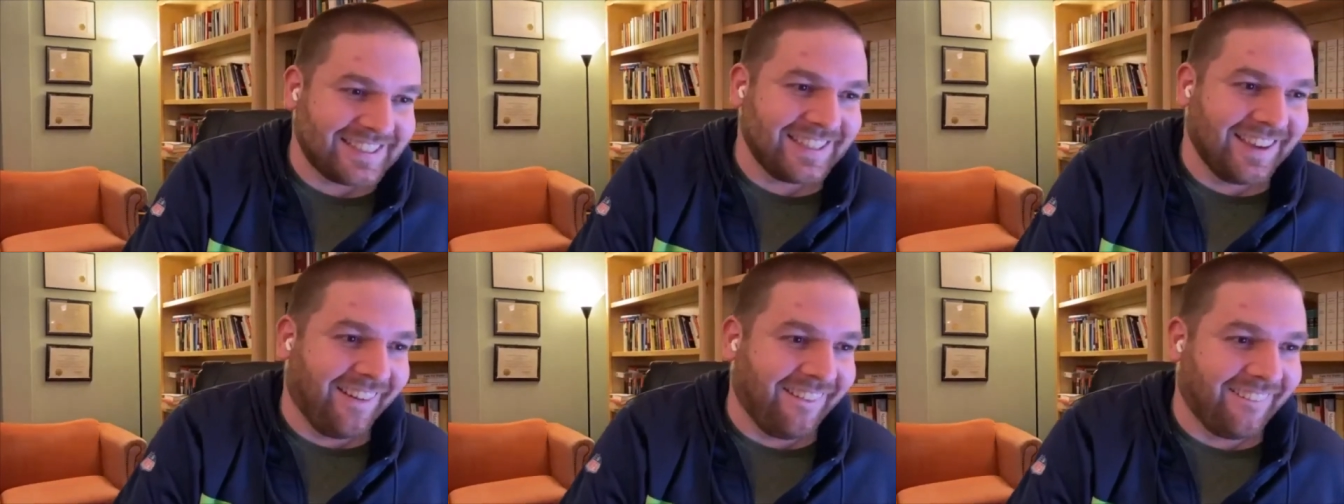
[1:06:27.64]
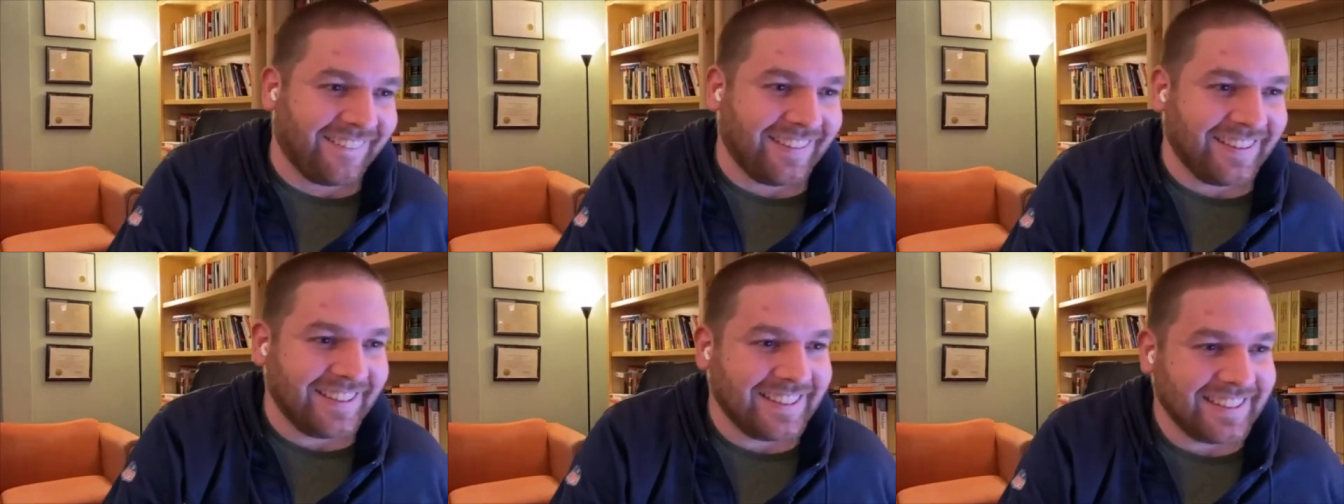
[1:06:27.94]

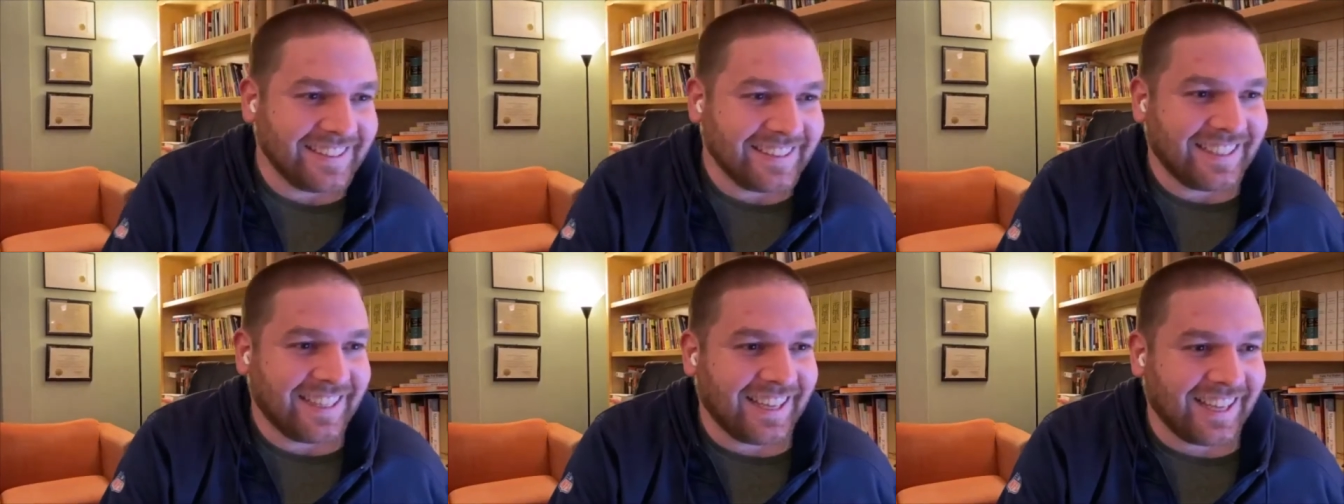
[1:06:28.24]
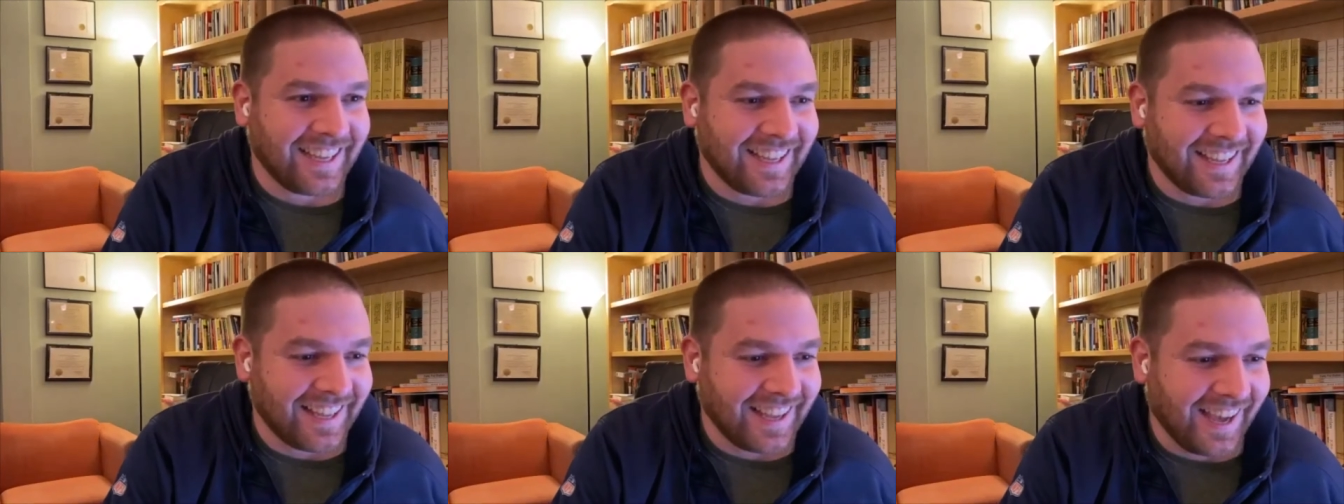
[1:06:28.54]
so,
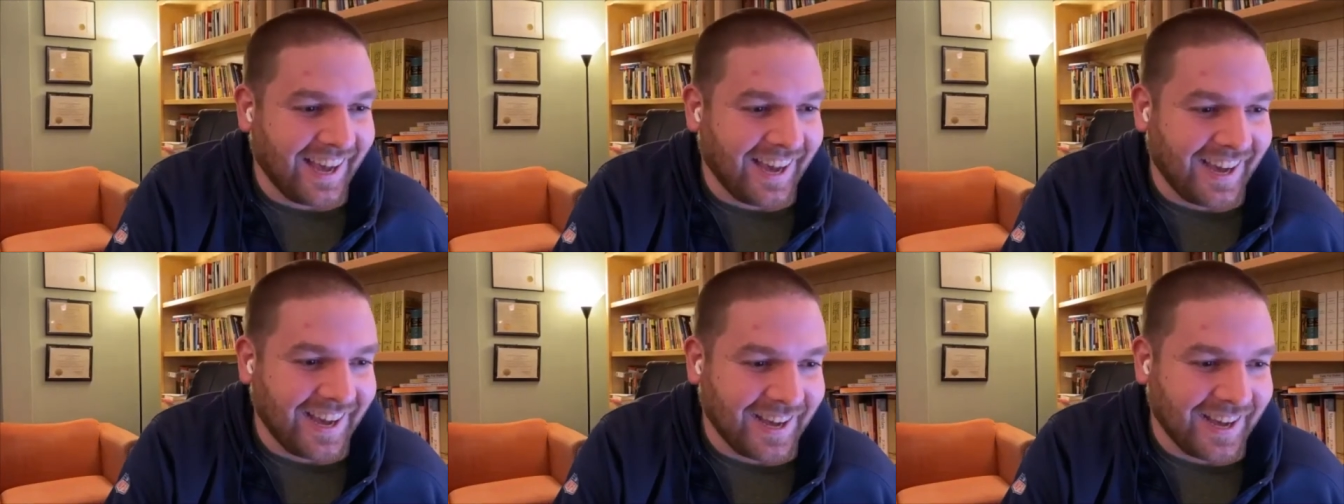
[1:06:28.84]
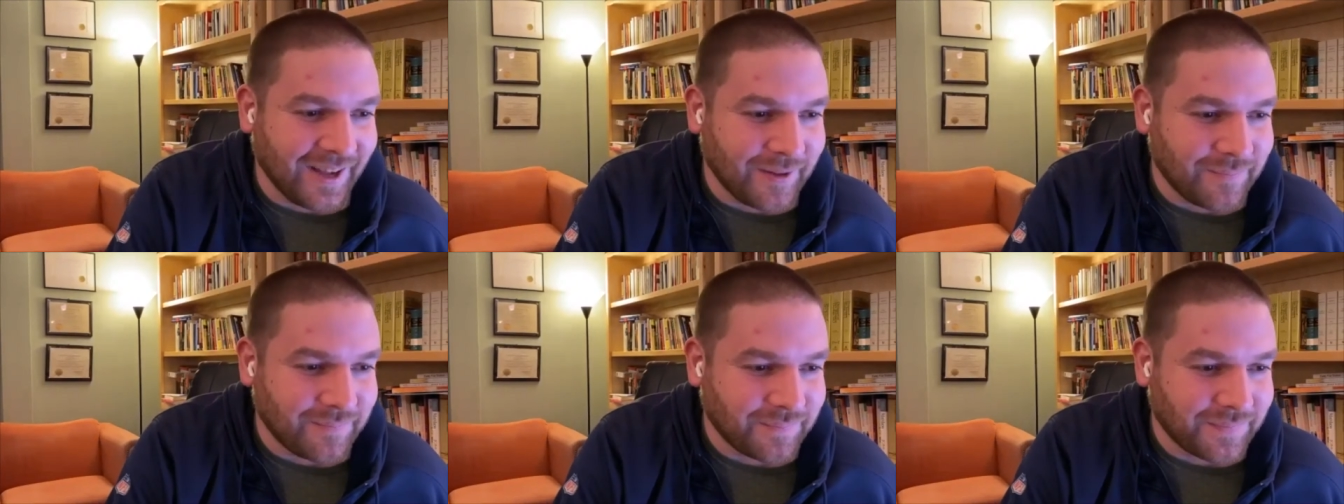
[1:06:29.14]

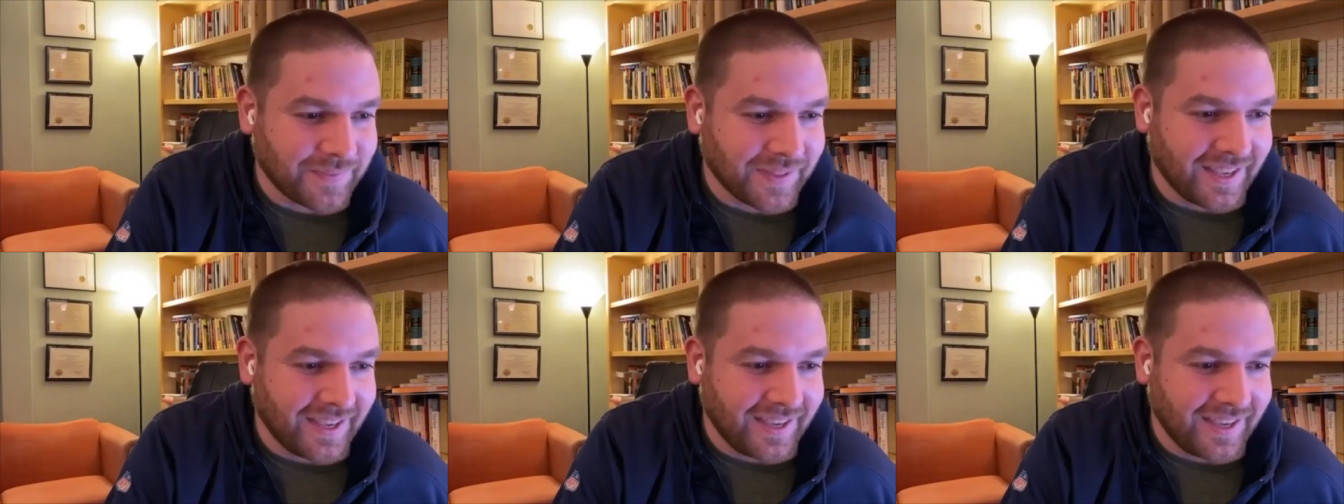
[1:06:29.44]
um,